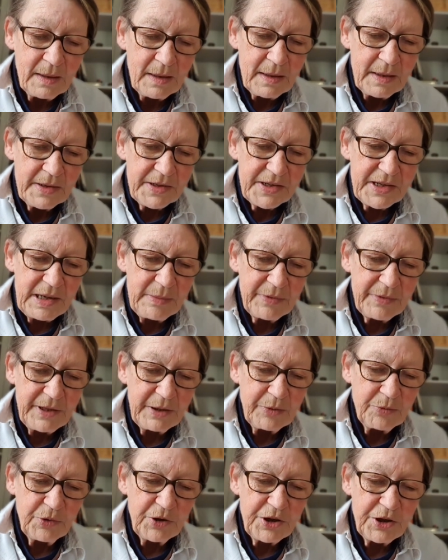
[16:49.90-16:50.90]
something
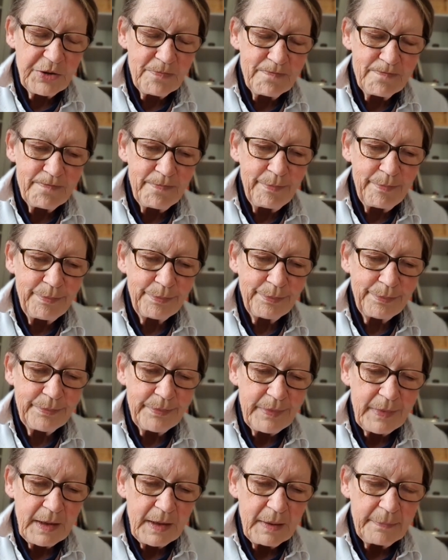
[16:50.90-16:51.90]
which
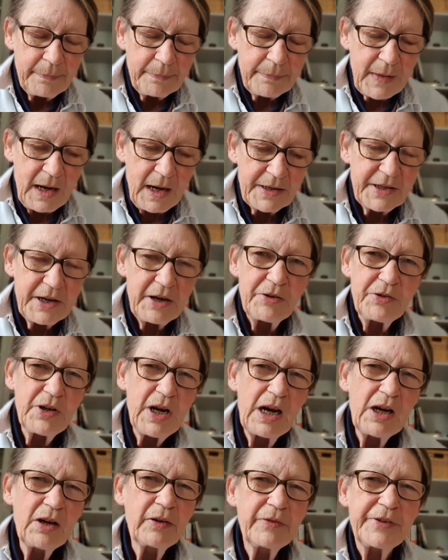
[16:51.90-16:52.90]
I don't
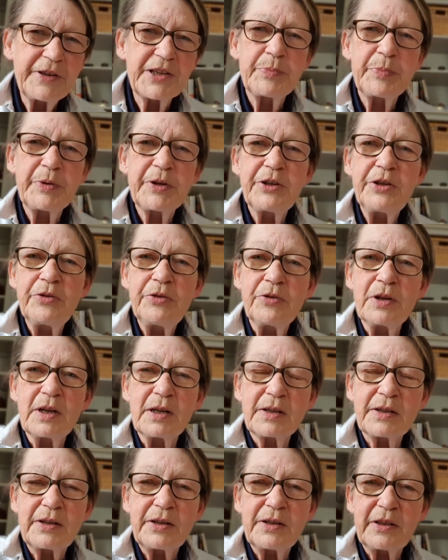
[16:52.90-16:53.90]
know if it's peculiar
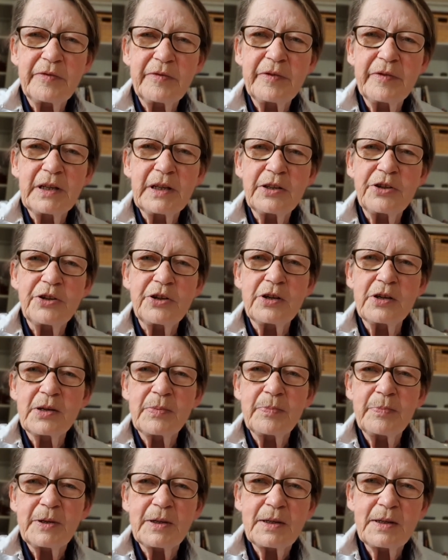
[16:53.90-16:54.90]
to the villages,
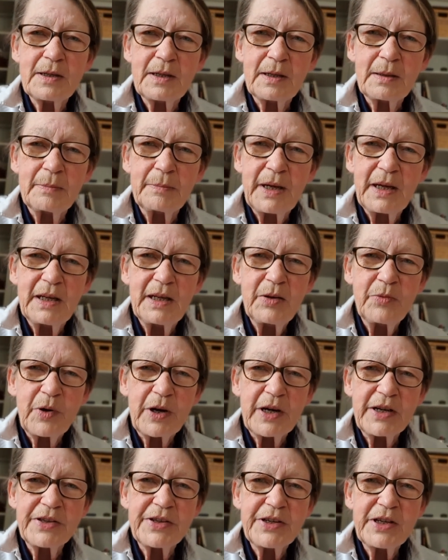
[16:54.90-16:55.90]
but um, anyway,
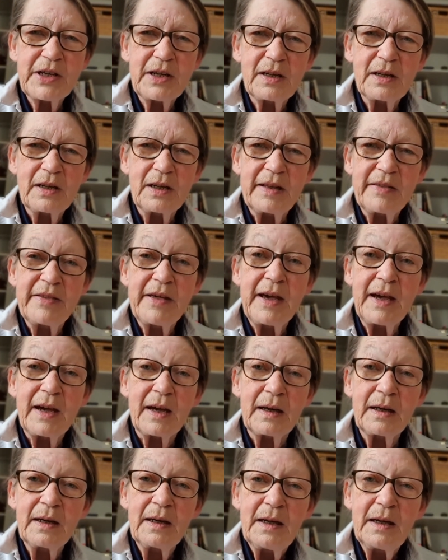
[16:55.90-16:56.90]
it's certainly
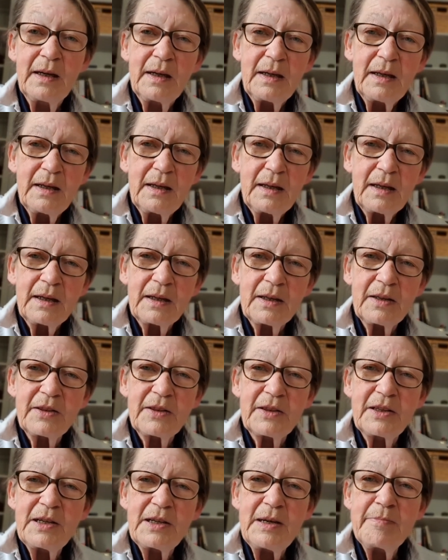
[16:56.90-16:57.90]
there. Uh,
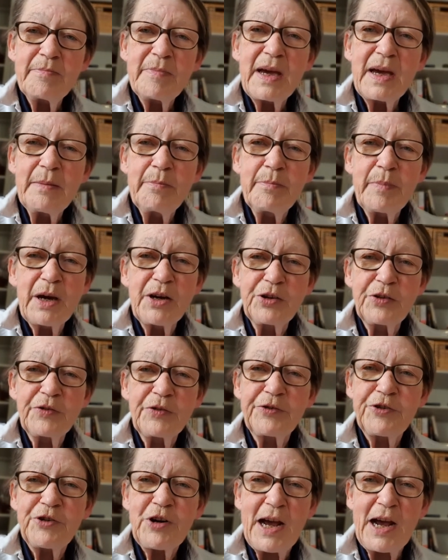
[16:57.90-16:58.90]
the main mode of
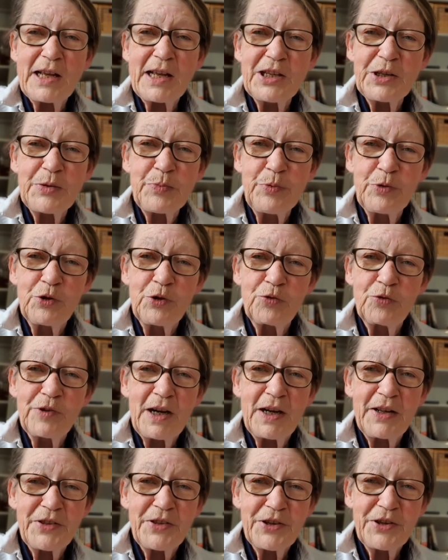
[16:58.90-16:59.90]
transport
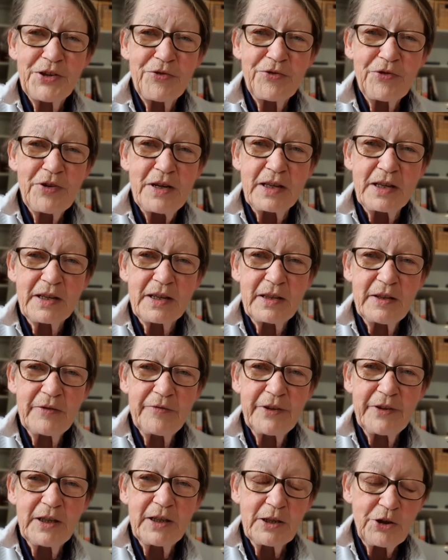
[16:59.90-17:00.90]
round the streets of the
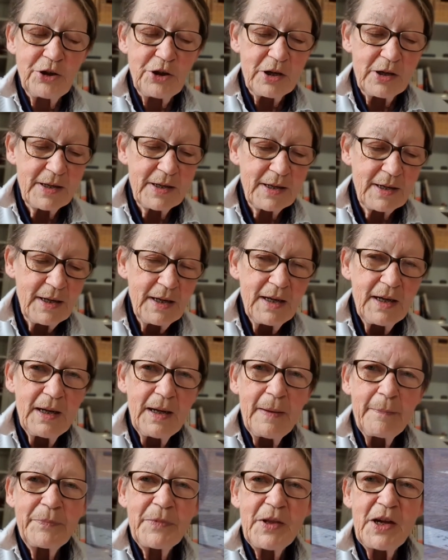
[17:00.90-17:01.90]
villages
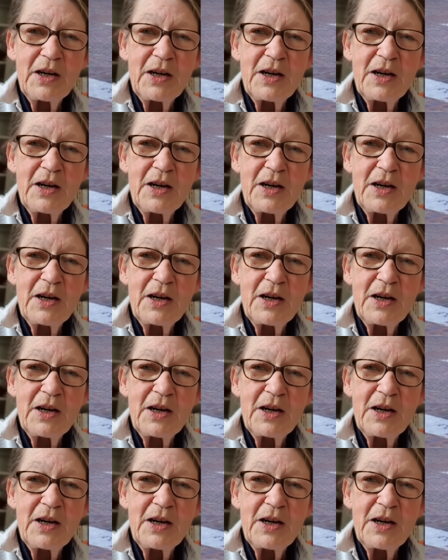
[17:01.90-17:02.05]
are